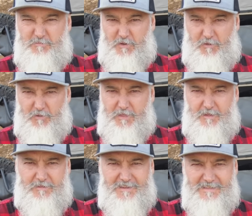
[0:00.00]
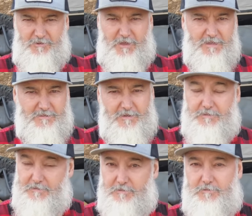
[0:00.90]
both. On this occasion,
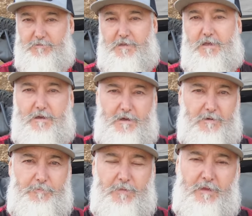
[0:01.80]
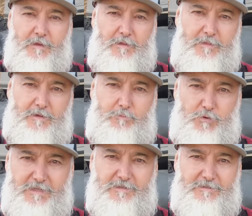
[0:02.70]
I just use the, uh, the
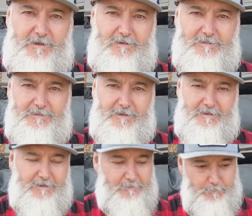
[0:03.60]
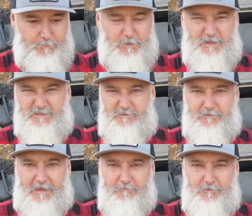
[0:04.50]
brisket sauce uh, because of the
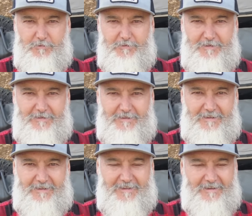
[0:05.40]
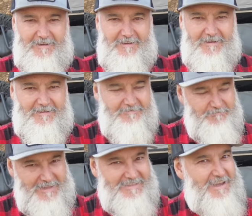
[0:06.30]
flavor and uh,
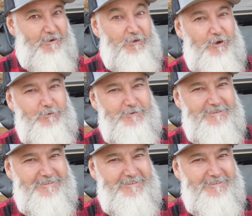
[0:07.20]
let's see how it goes.